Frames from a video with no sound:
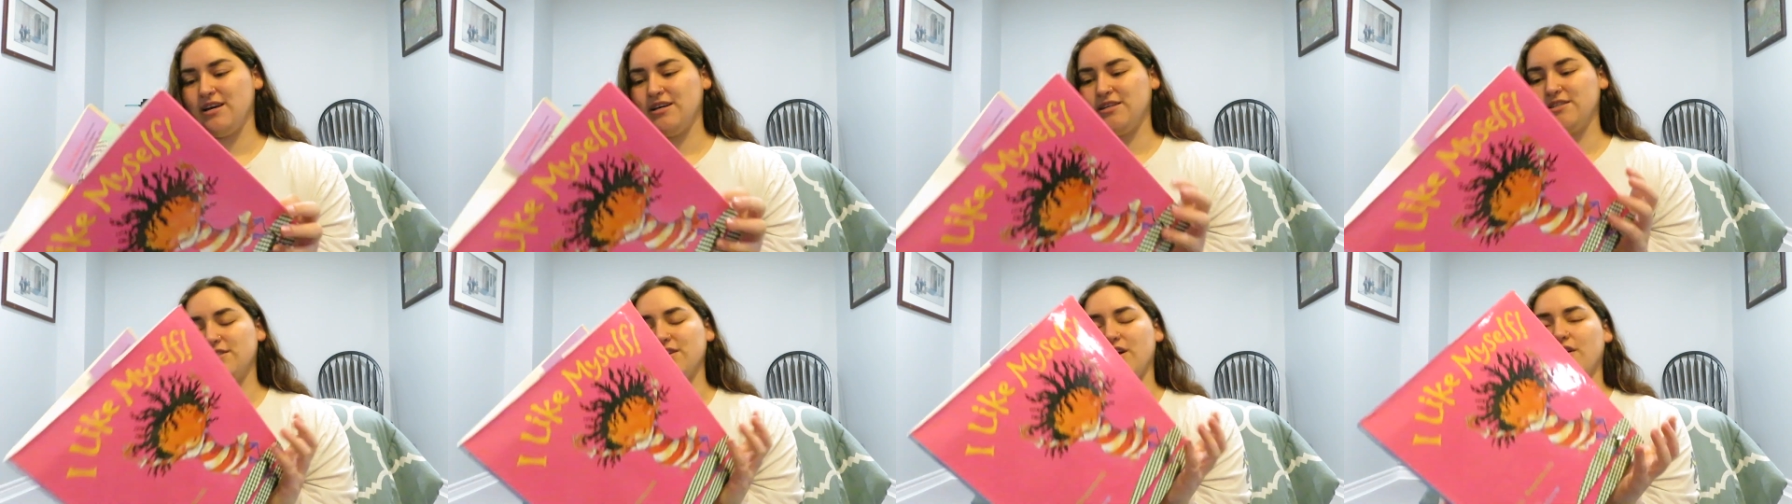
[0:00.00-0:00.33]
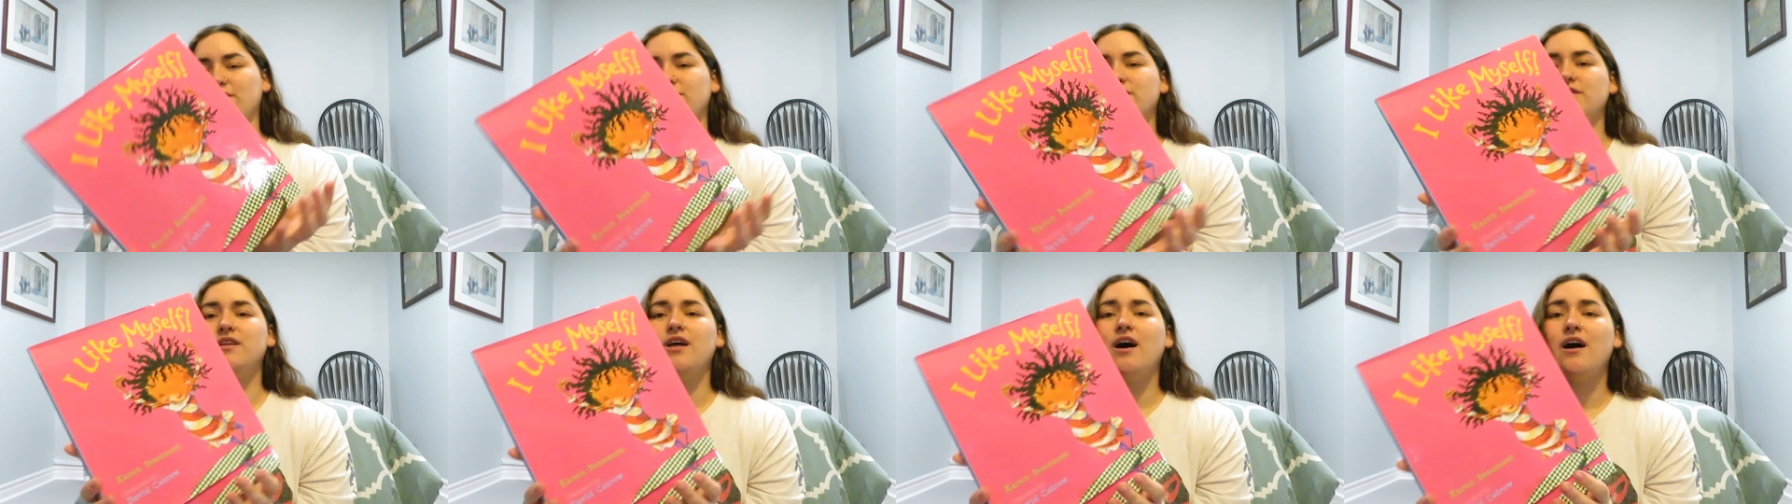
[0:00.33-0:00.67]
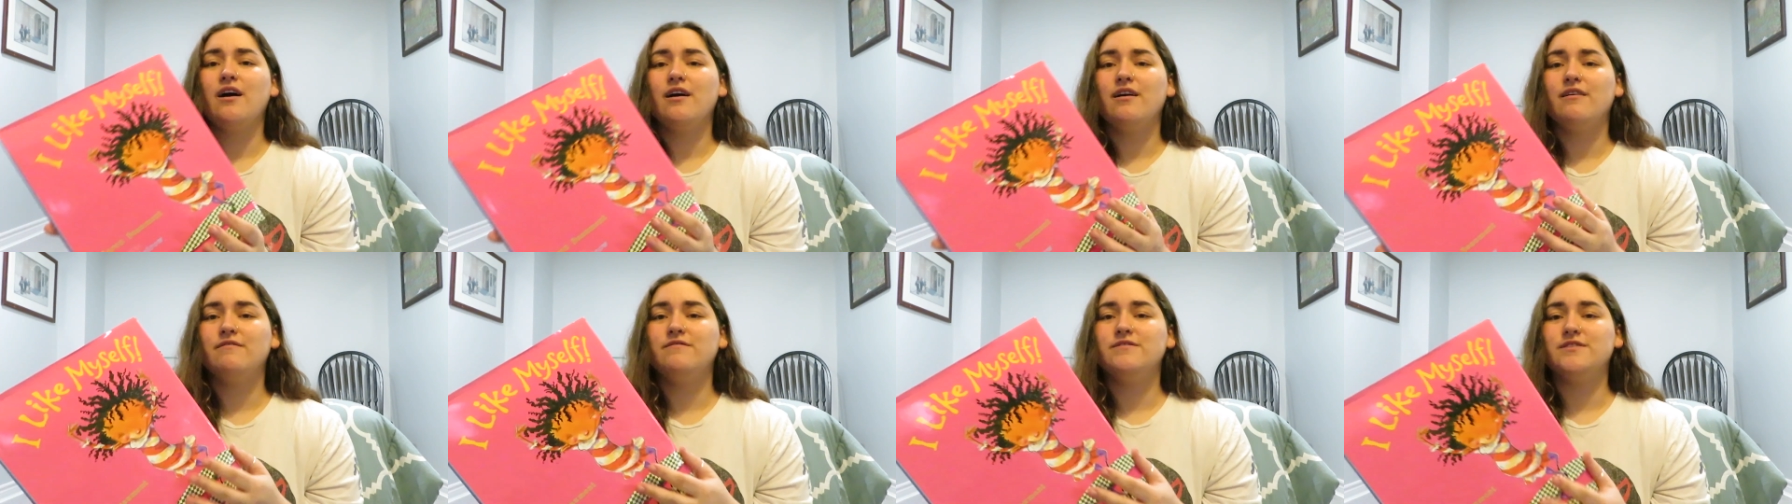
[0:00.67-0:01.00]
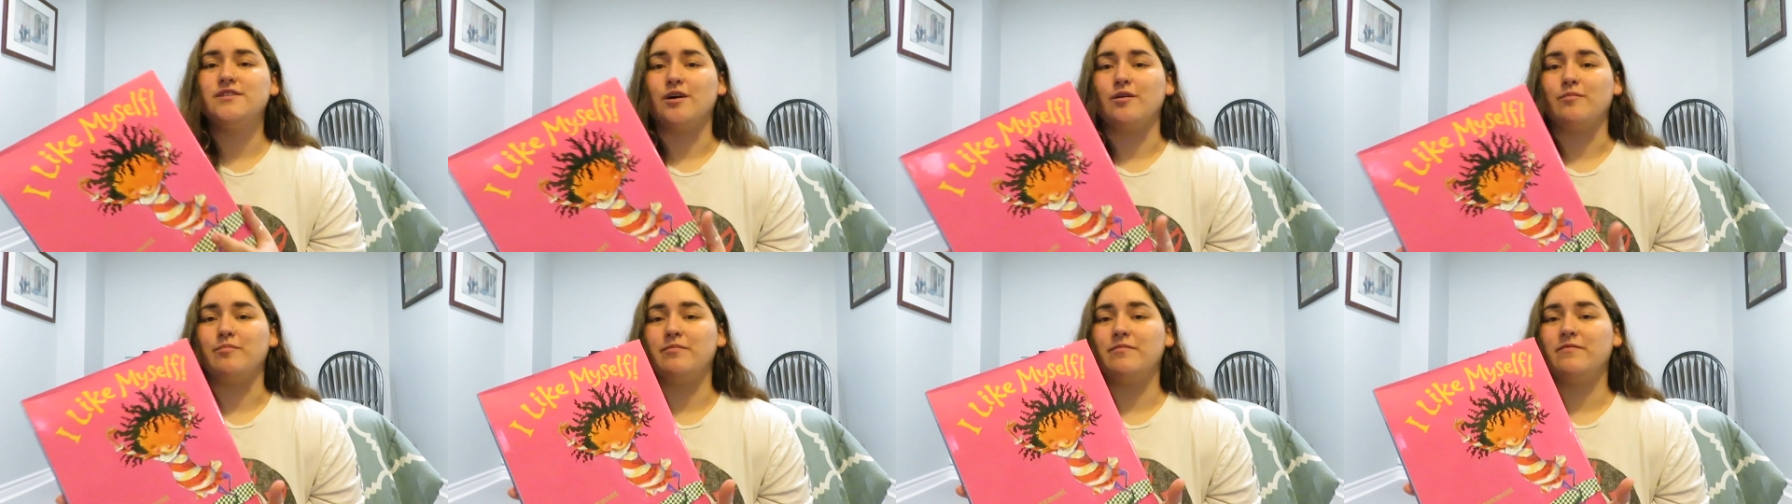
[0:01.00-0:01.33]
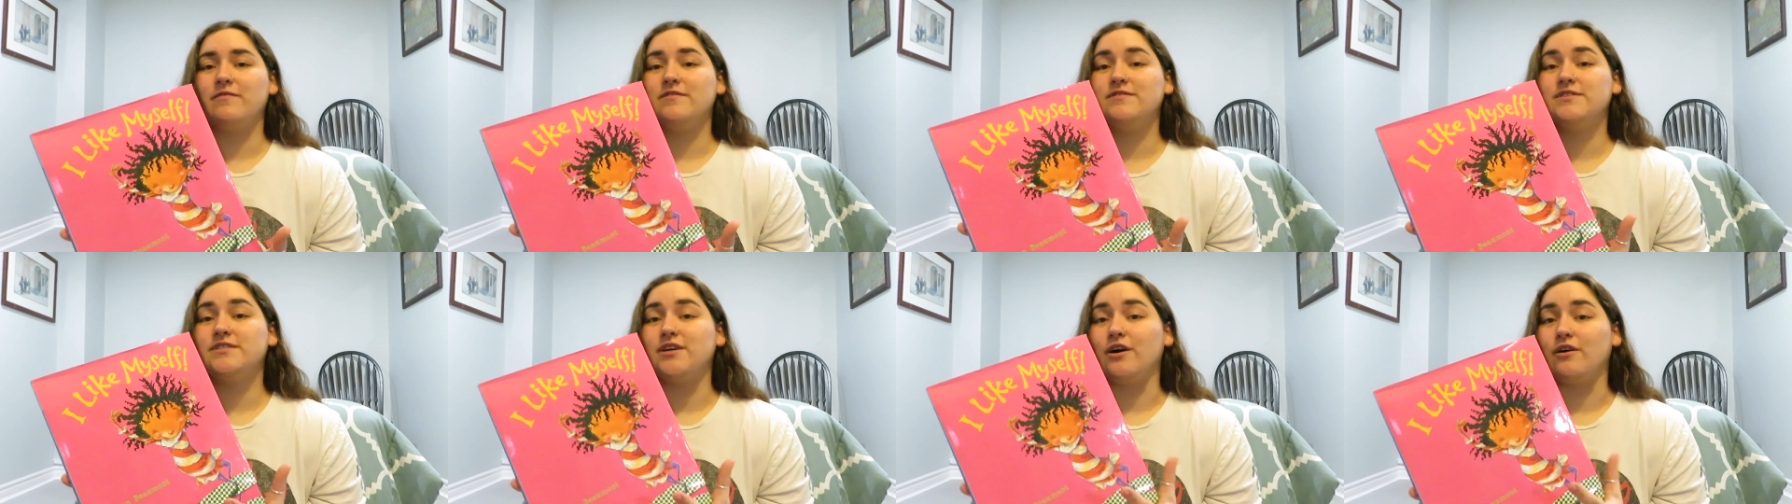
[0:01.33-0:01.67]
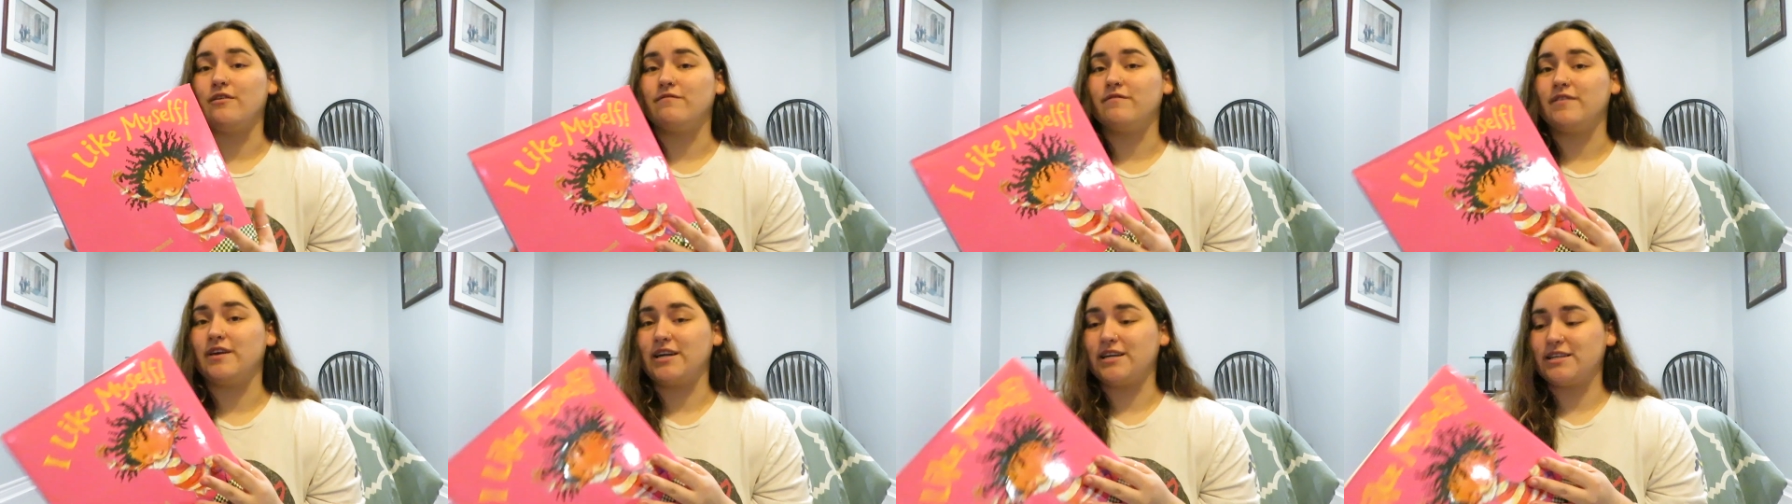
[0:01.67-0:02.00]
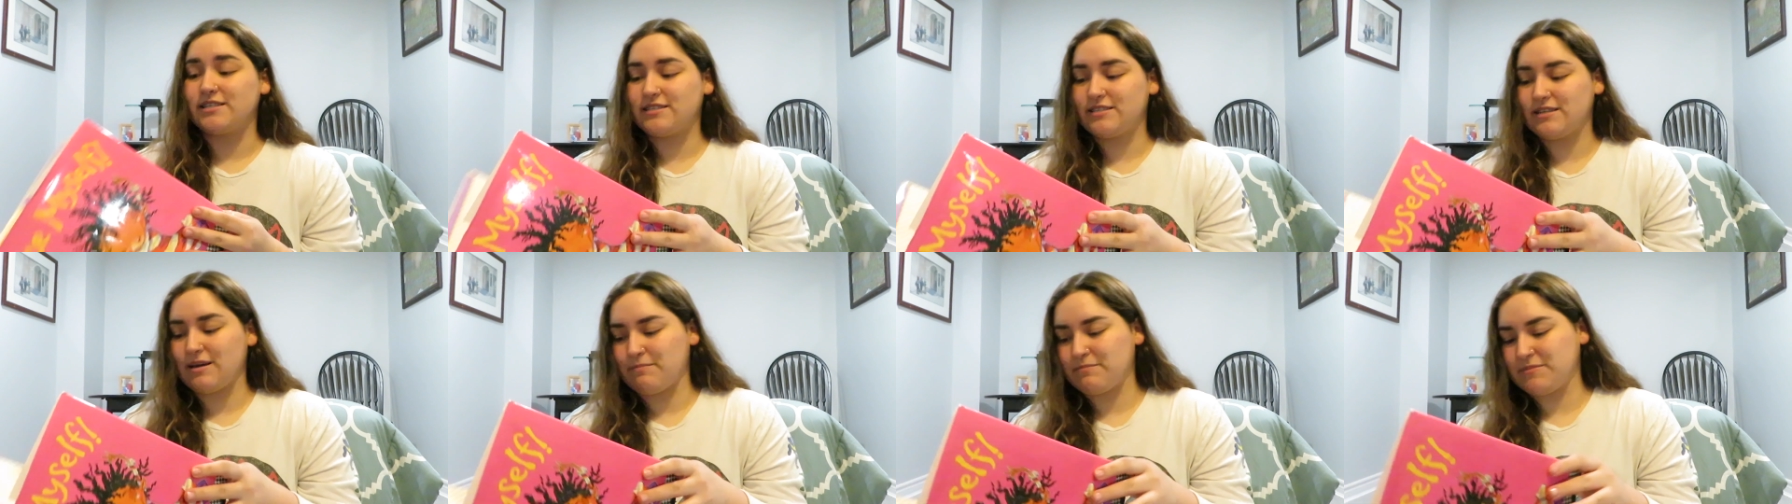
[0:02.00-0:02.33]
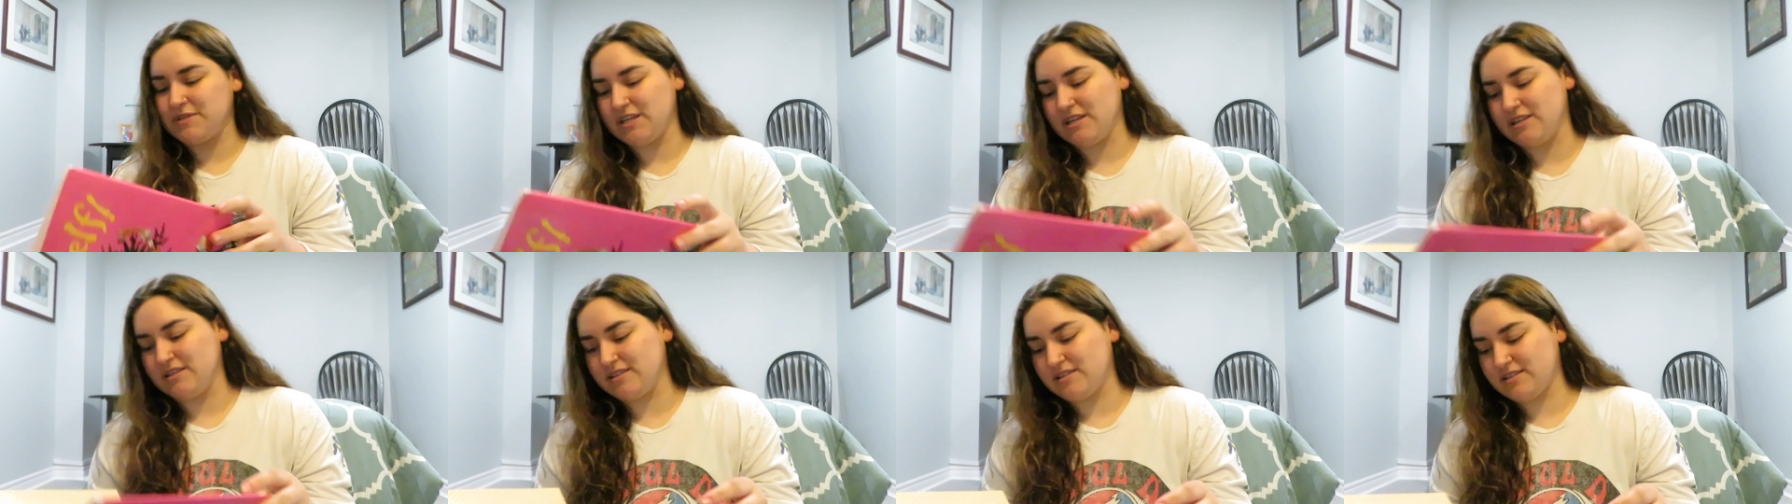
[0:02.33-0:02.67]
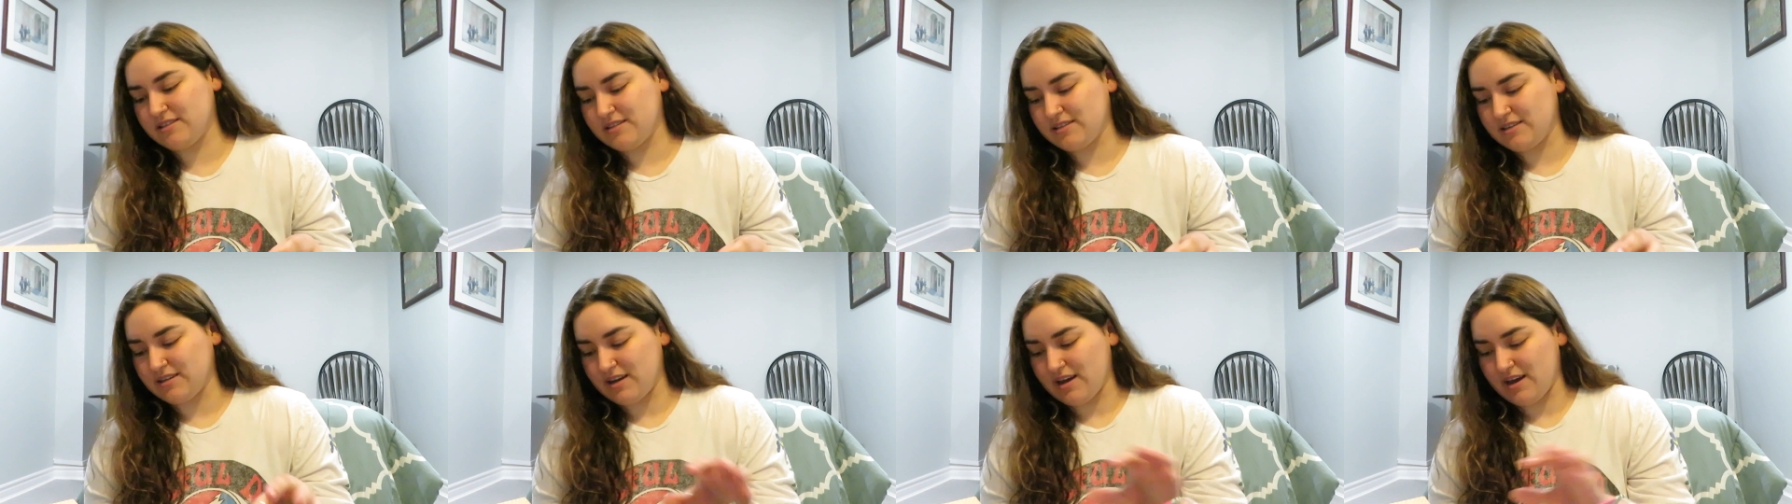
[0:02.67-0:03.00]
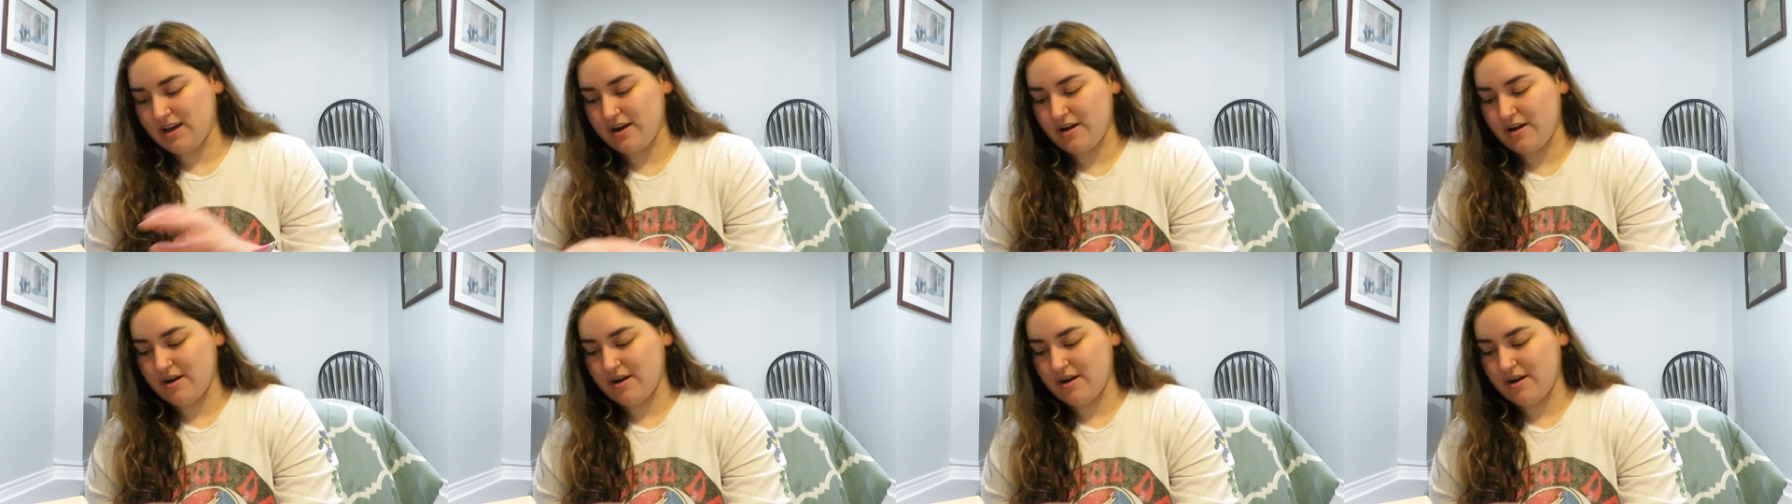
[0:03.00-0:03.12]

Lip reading: self-love, self-acceptance.